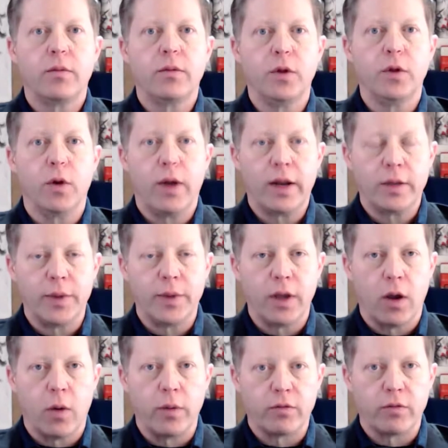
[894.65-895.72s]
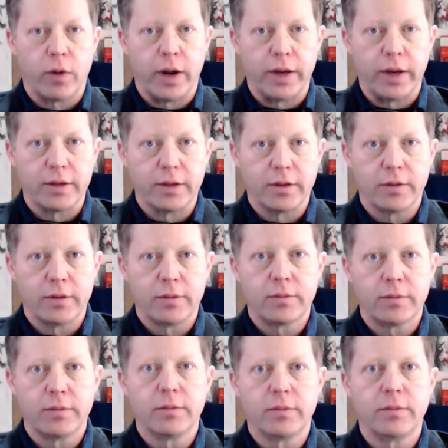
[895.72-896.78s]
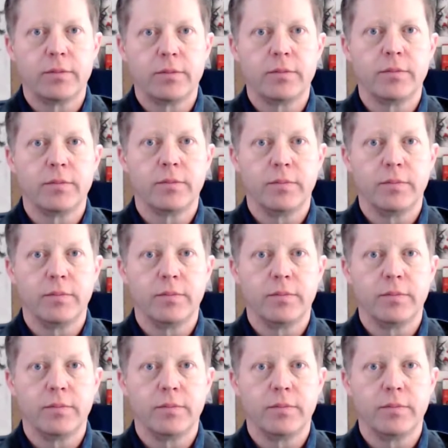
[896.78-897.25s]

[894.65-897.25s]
You don't have hmm. to be always right. That's right.